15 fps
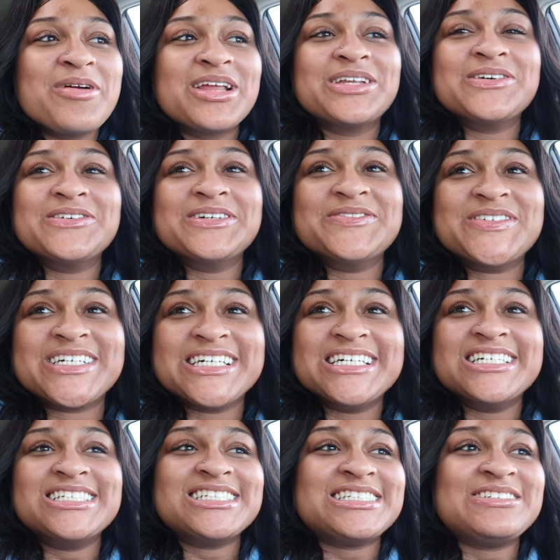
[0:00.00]
we doing,
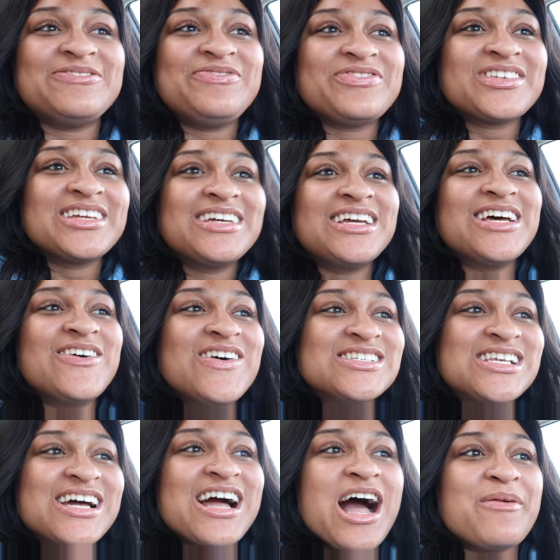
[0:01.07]
because it was
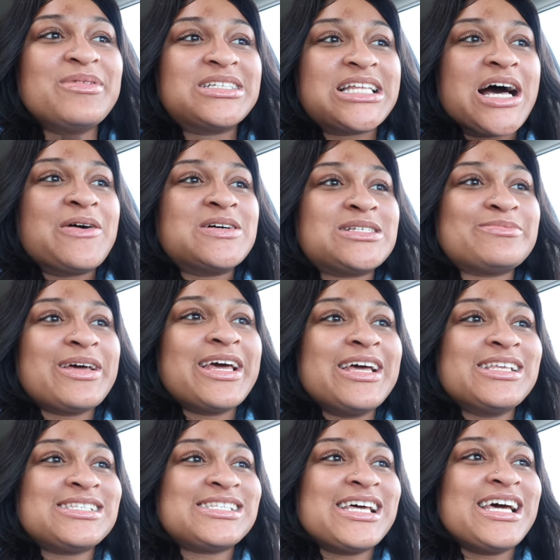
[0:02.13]
a comment that was
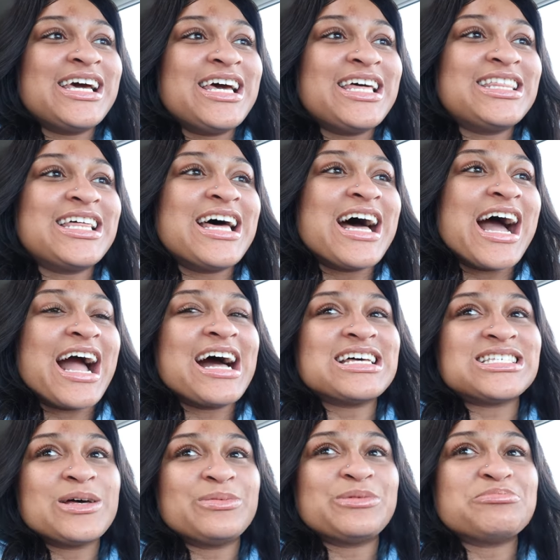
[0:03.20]
made, said that I got
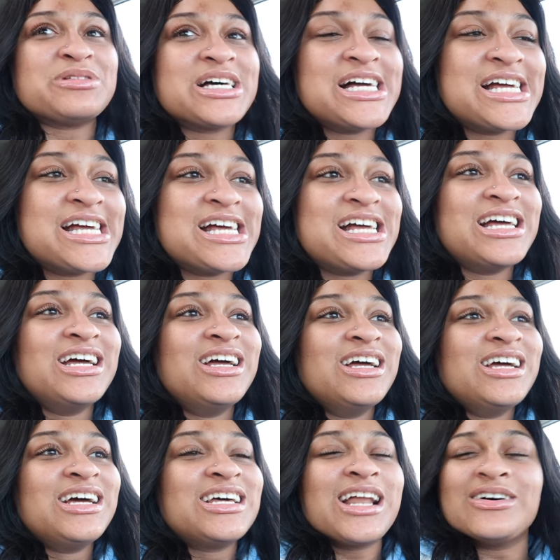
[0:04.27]
something planned.
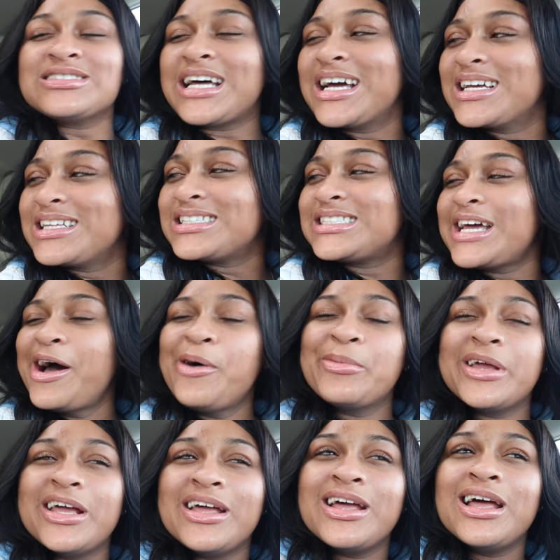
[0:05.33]
And I was like, tell
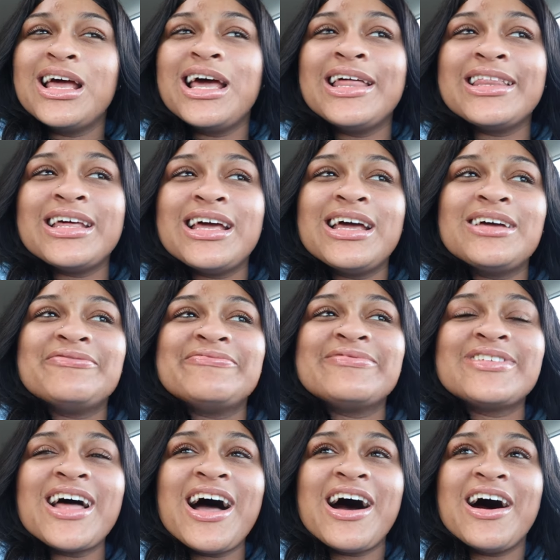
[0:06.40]
me. And then,
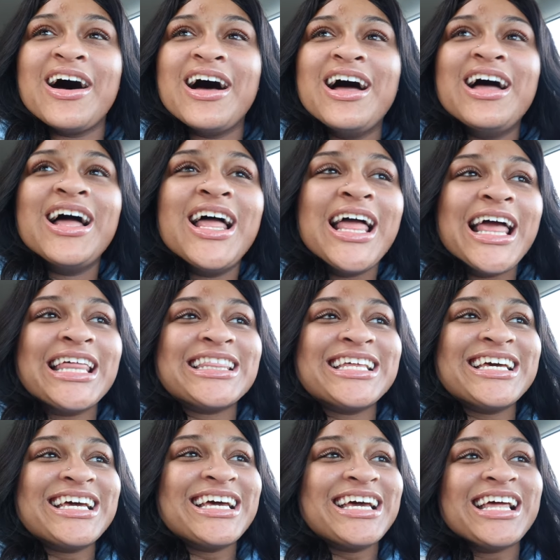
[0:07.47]
nah. And
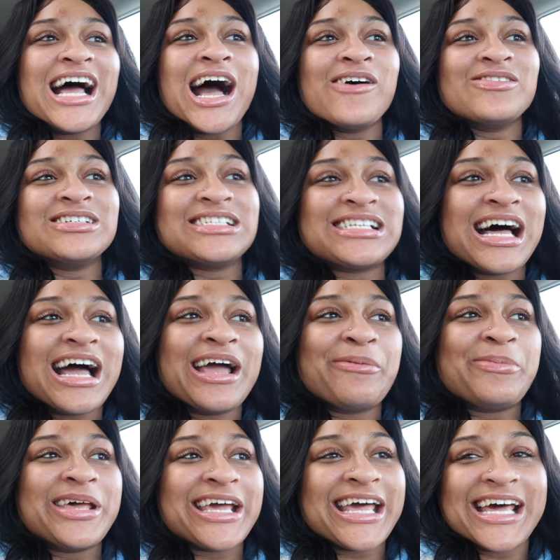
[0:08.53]
then I was
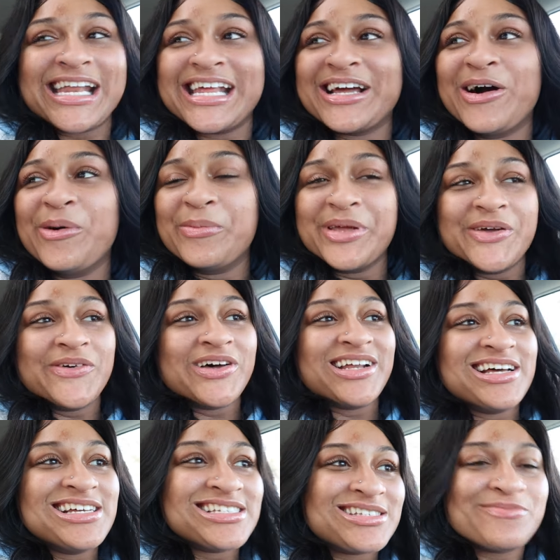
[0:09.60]
like, big headed gonna be with
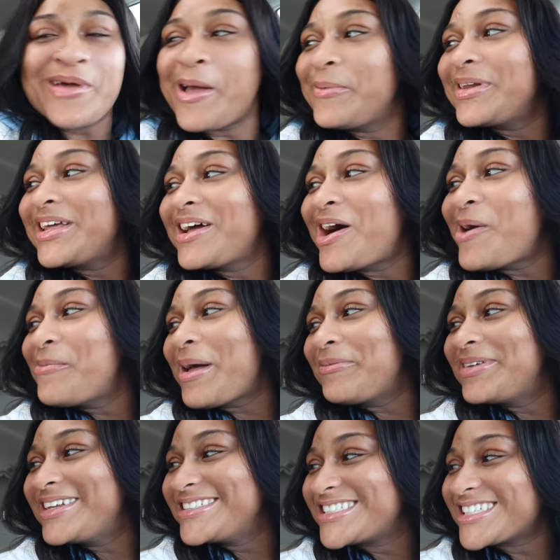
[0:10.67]
us. Baby D, oh,
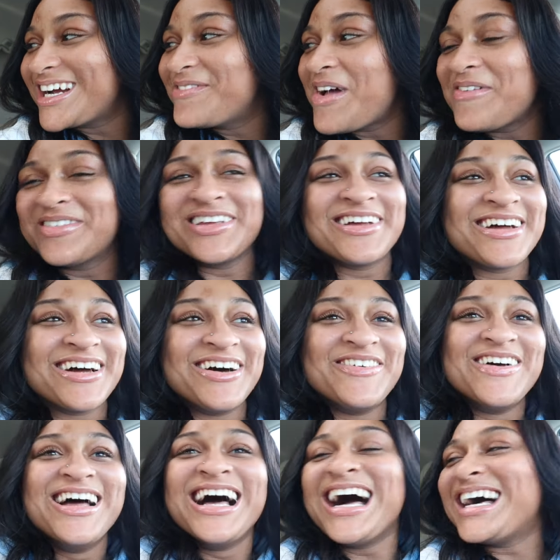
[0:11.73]
Baby D straight. Baby D could come.
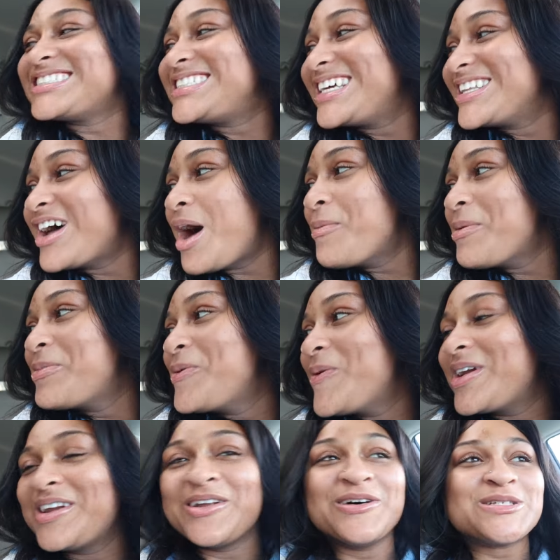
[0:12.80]
I said, no, I'm gonna be
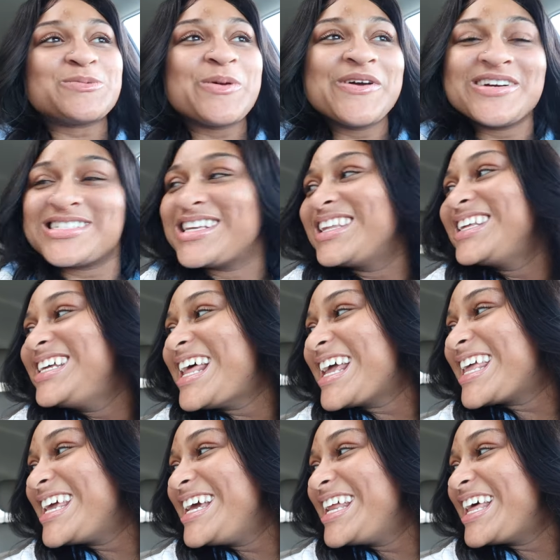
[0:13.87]
one of those parents that leave their
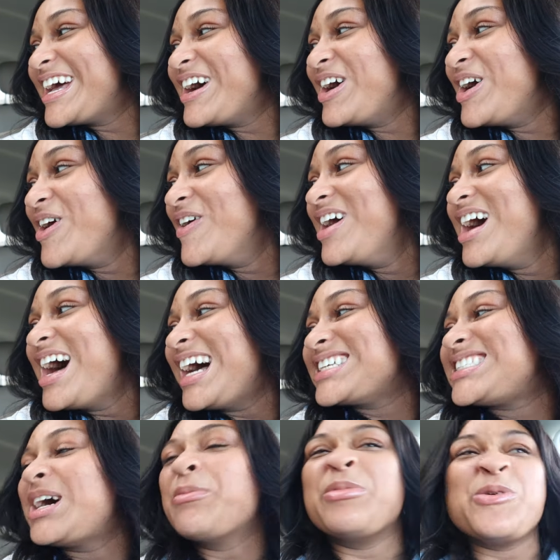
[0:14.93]
kid at home. I
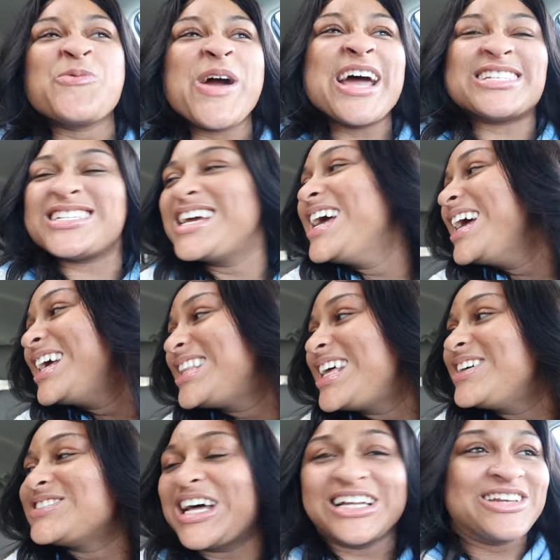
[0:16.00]
said, I'm gonna be ratchet. And then
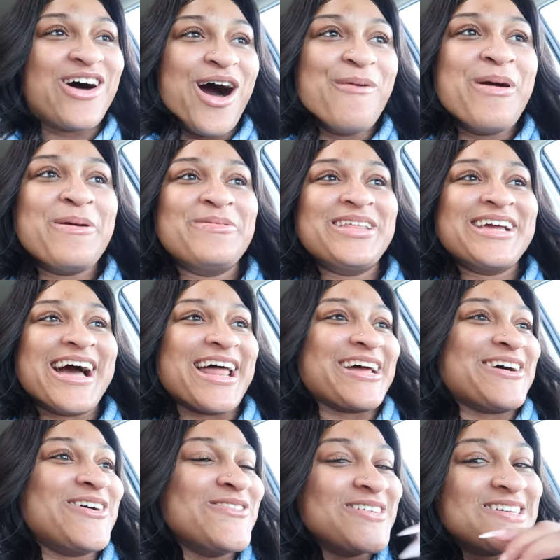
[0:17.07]
he was like, nah, Baby D gotta
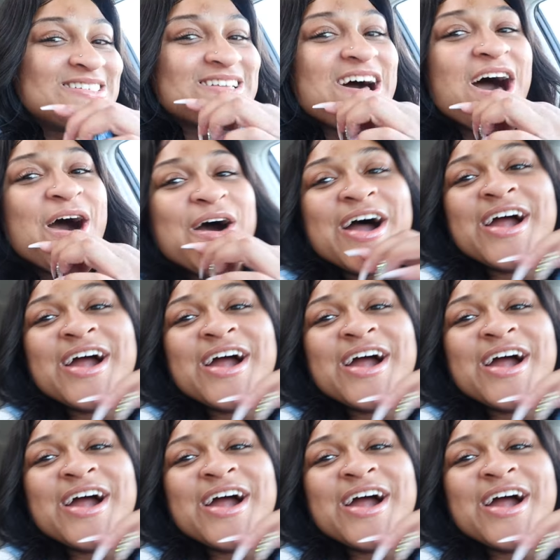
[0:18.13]
come with us. Oh,